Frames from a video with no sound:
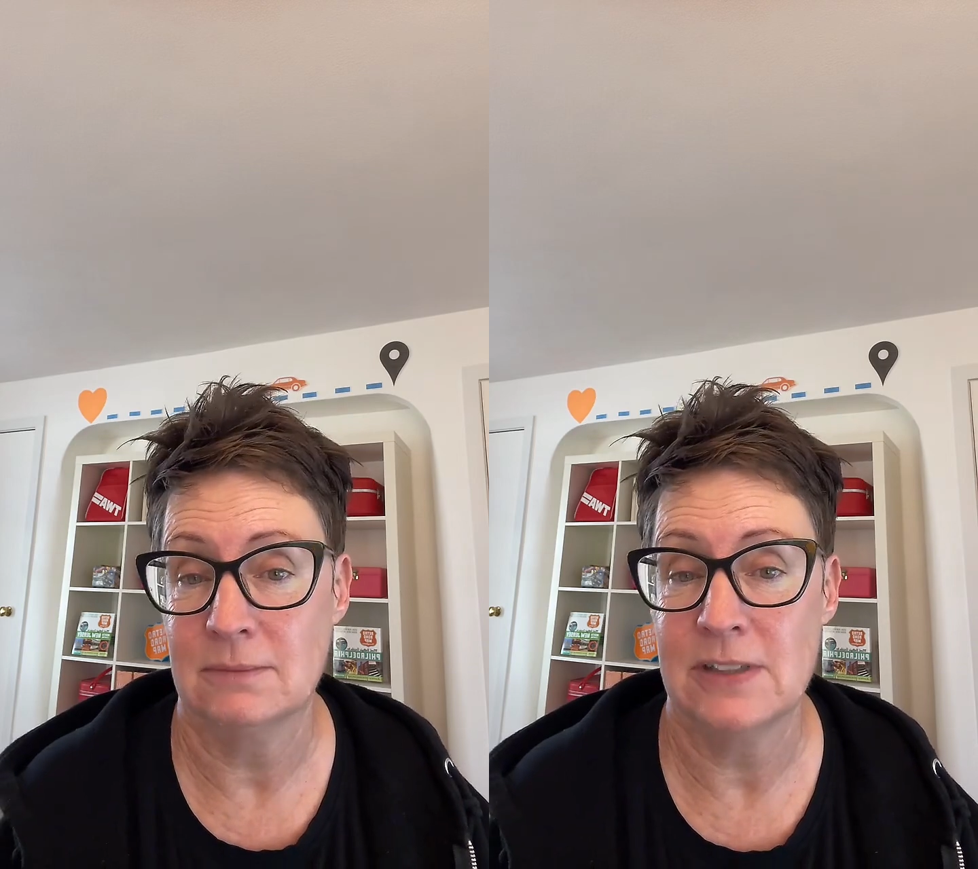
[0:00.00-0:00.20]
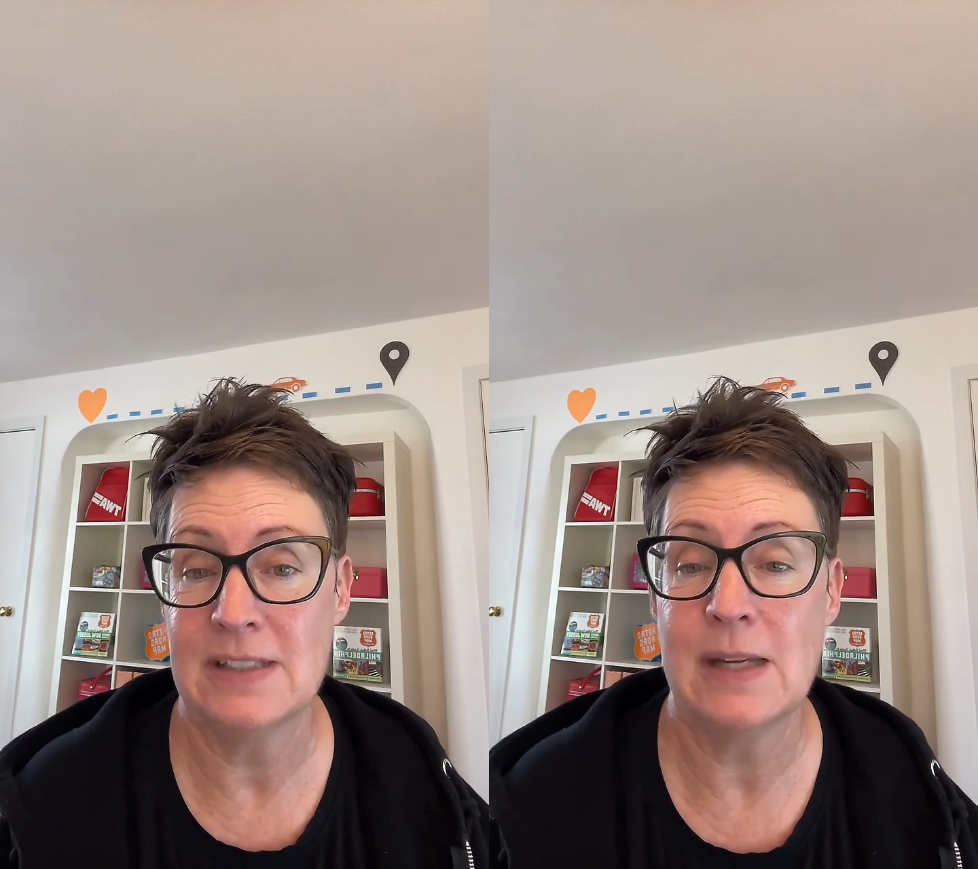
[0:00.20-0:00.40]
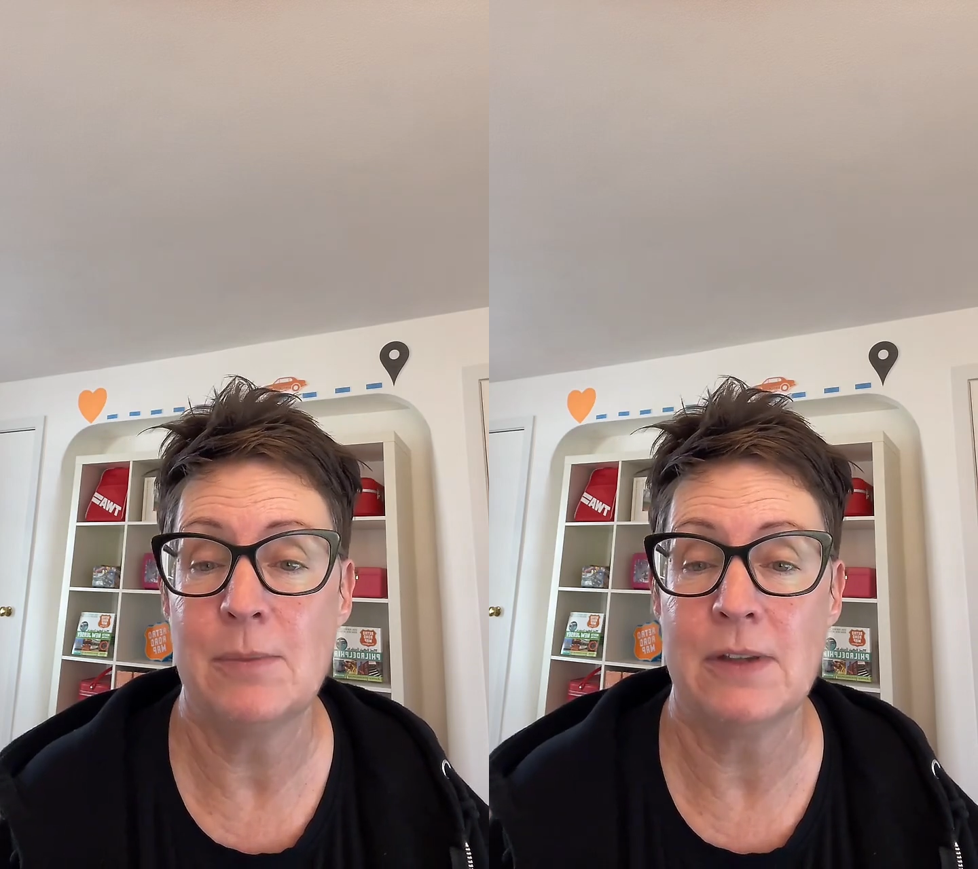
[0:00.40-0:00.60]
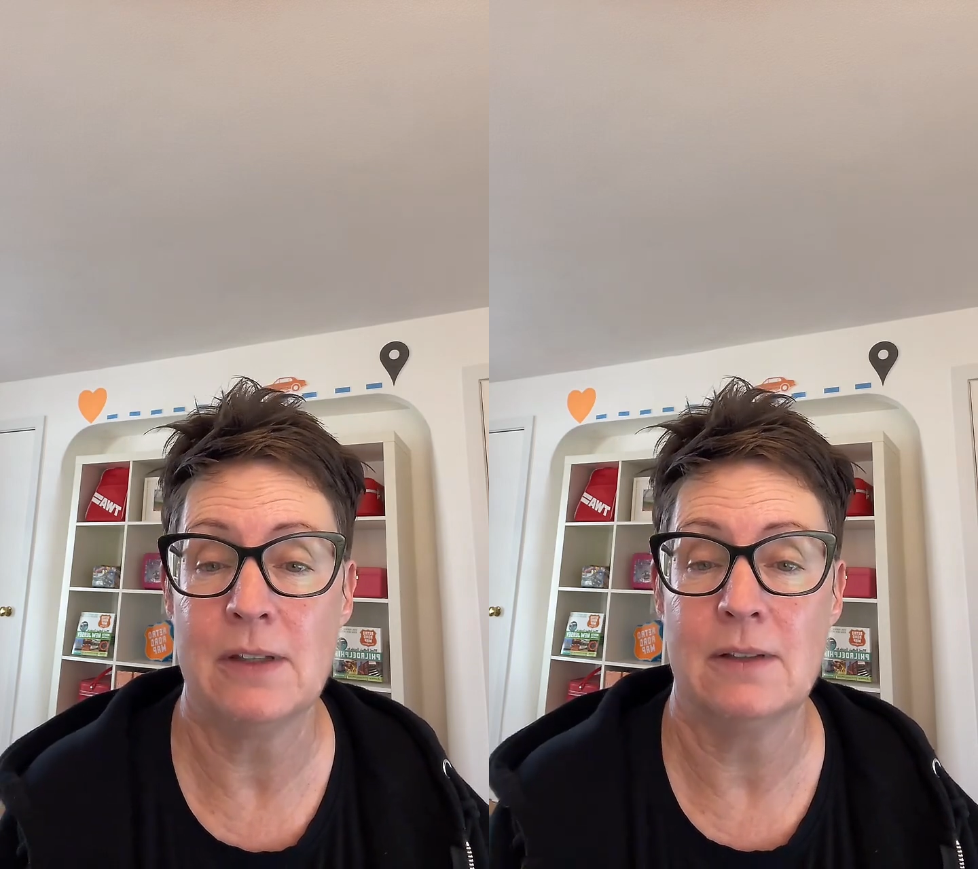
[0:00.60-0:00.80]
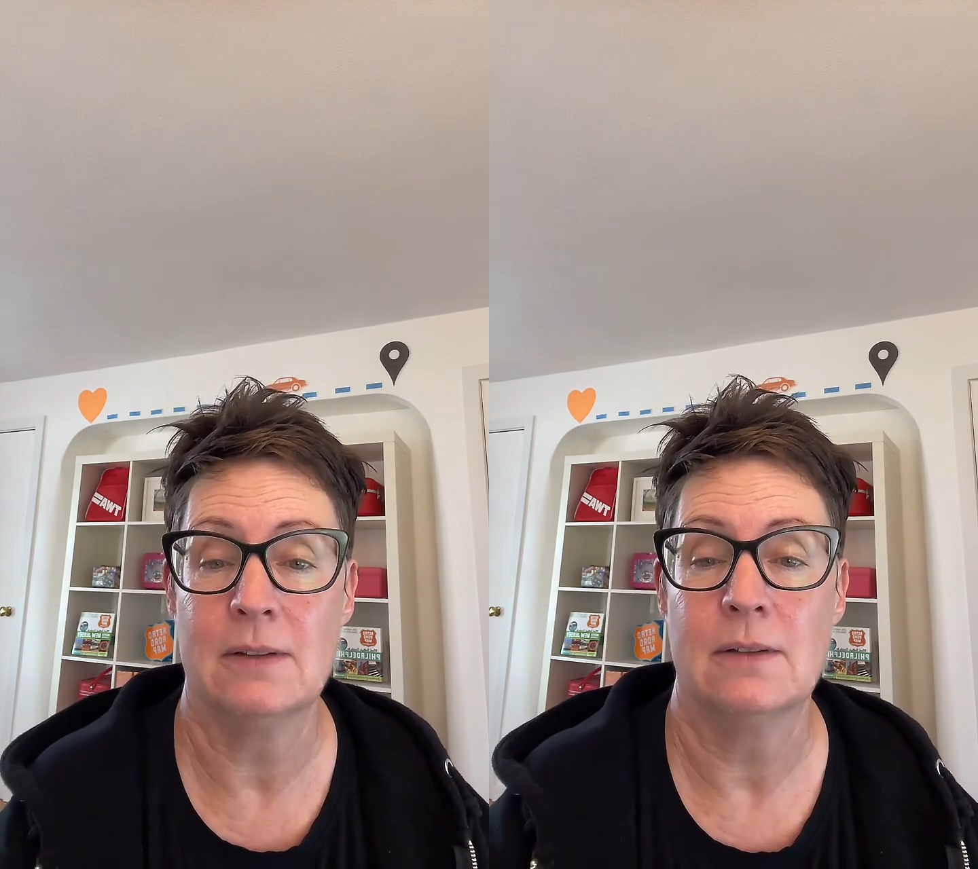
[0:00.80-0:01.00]
Same
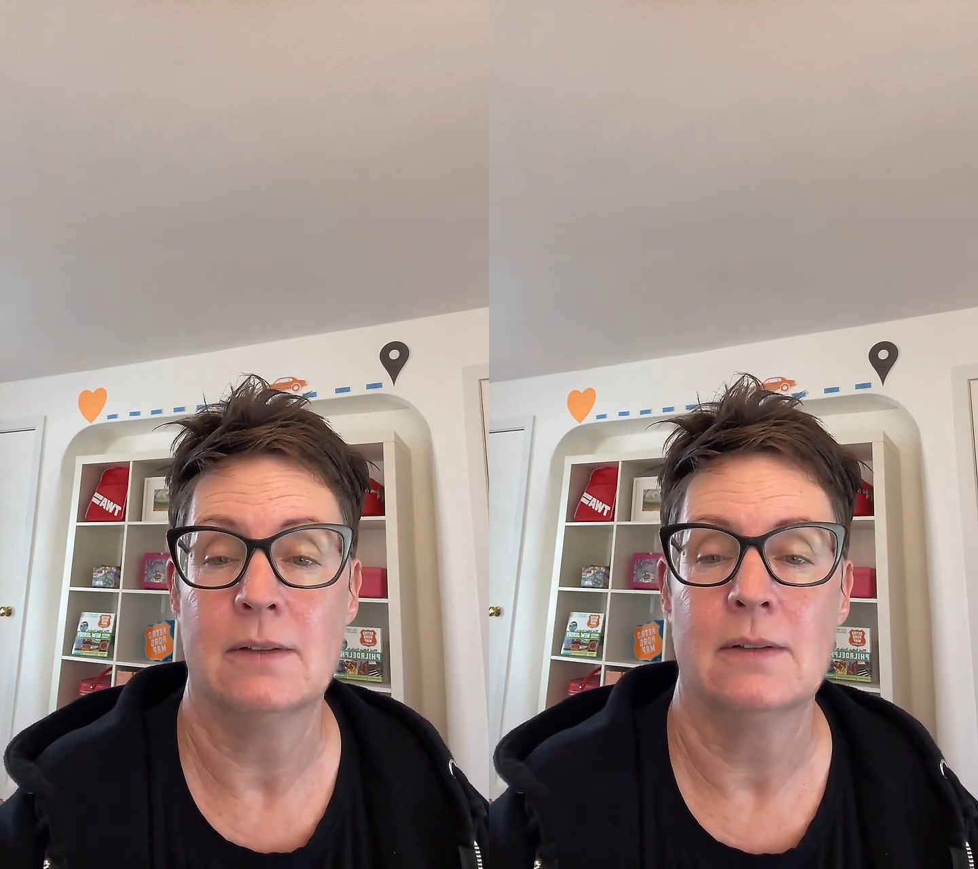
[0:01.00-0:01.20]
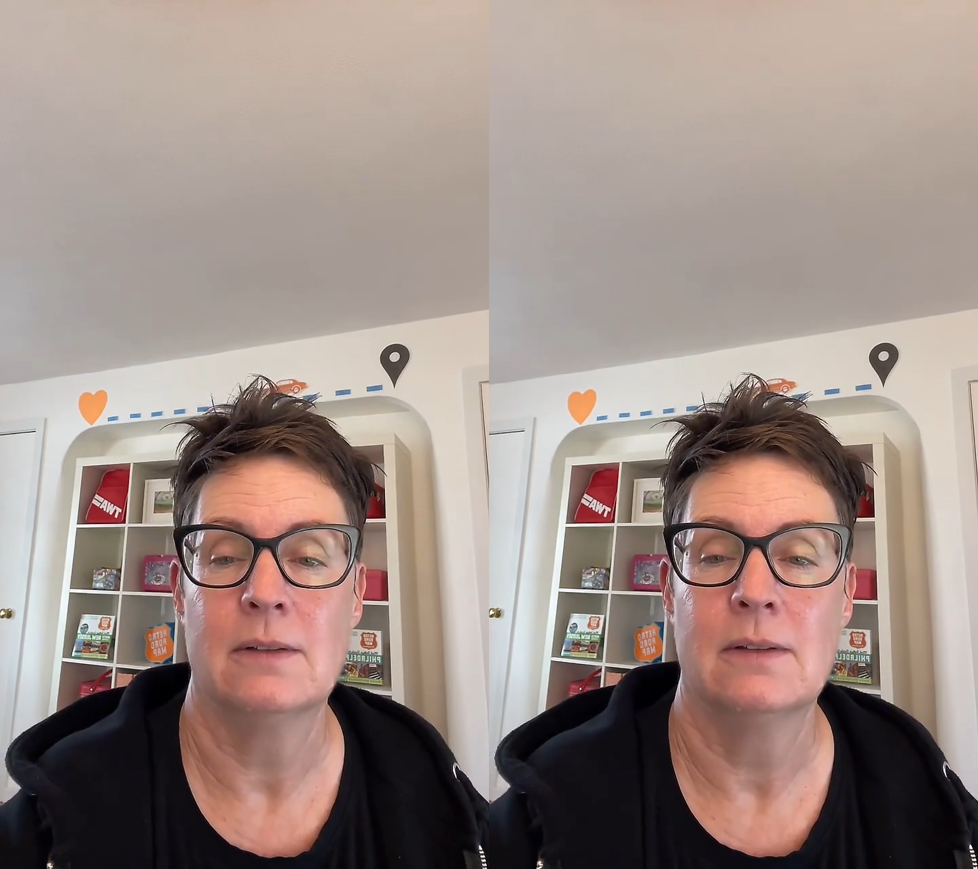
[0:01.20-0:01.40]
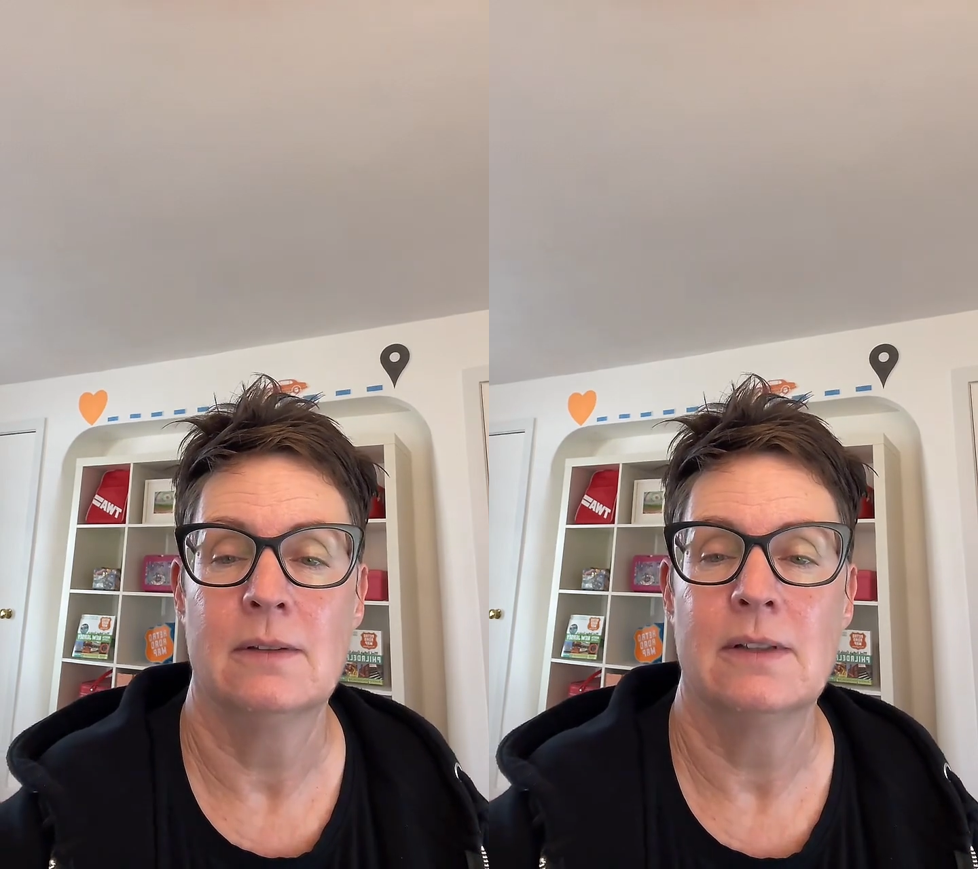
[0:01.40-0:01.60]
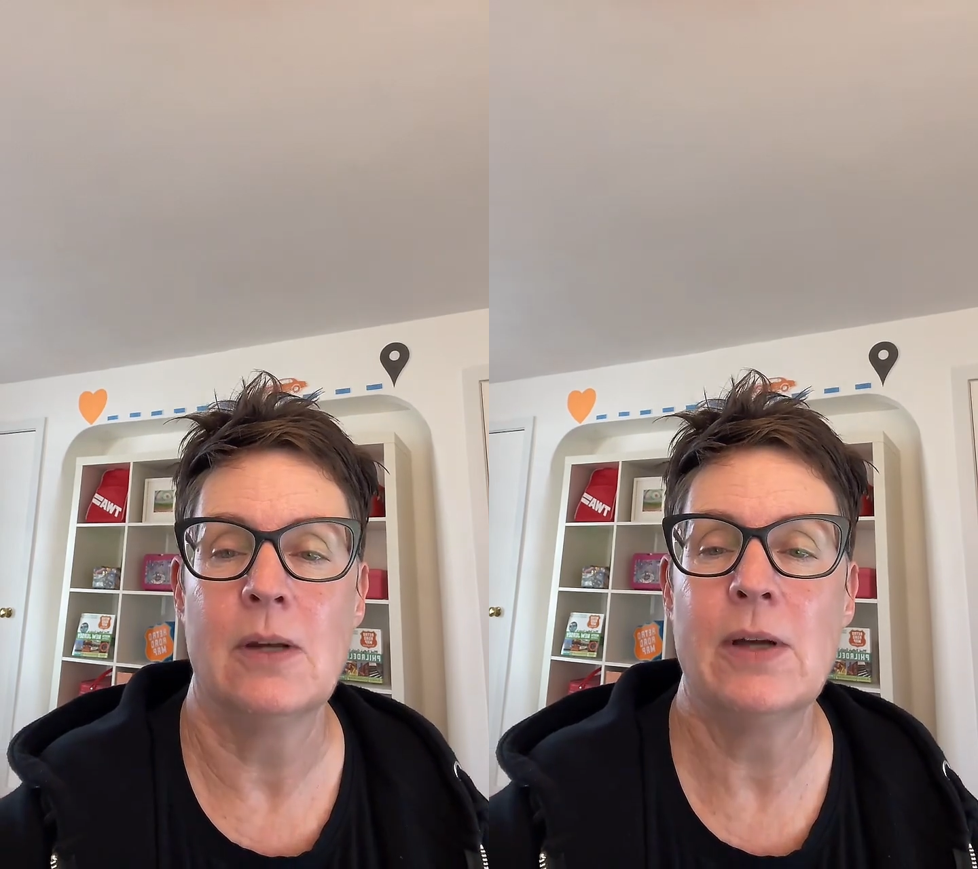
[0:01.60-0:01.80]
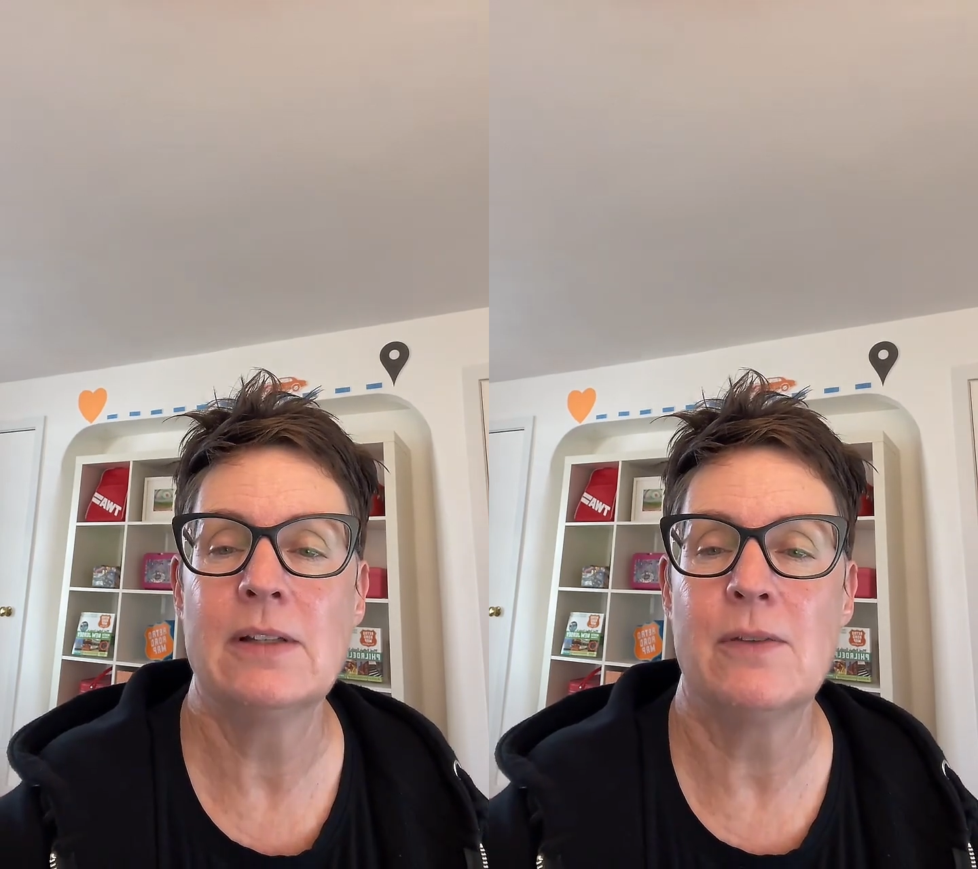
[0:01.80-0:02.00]
thing.
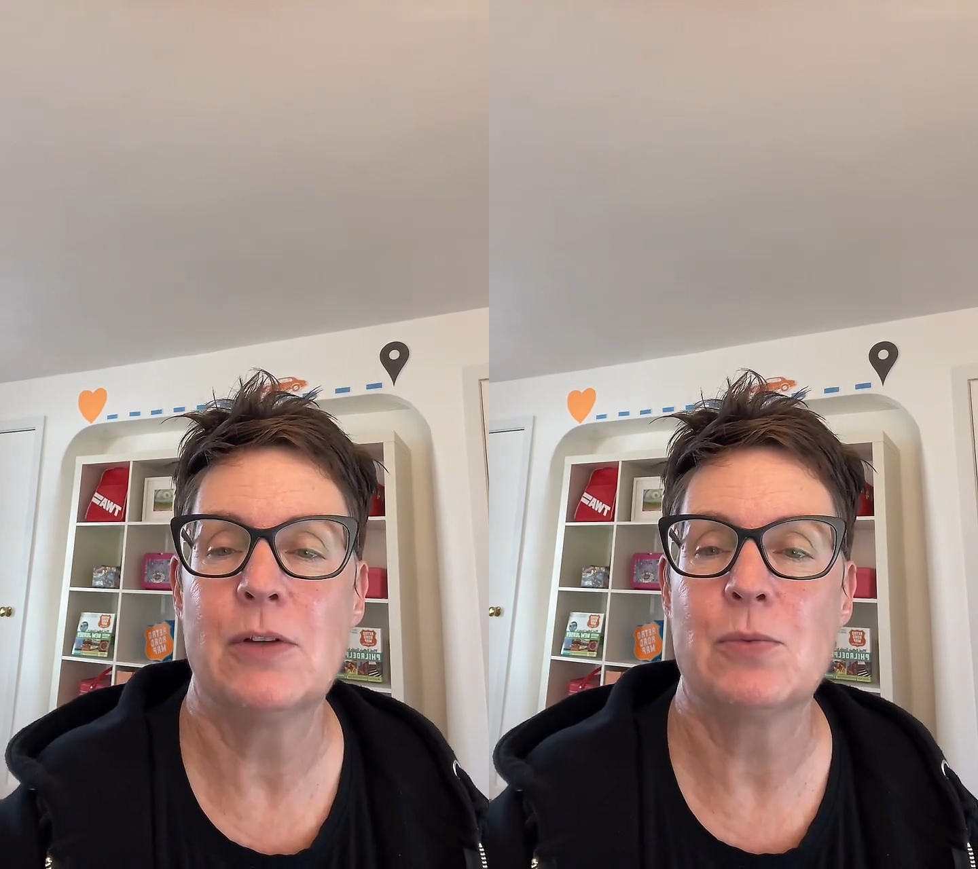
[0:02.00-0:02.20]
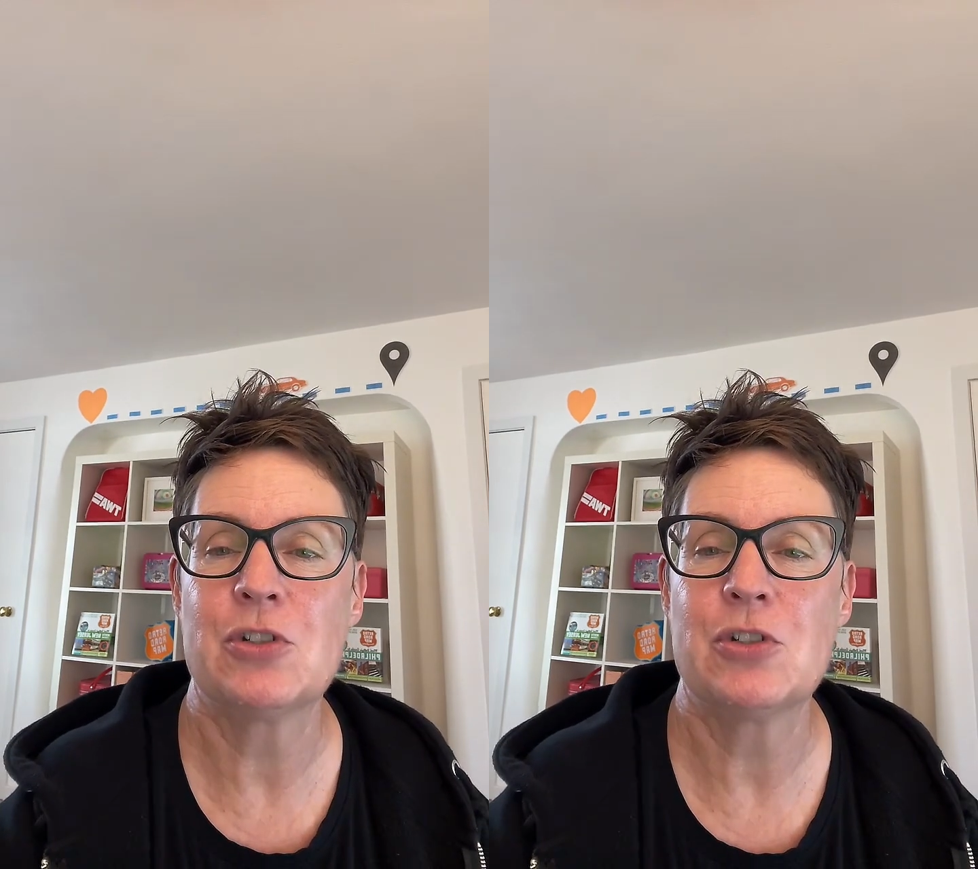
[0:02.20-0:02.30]
Now I love it.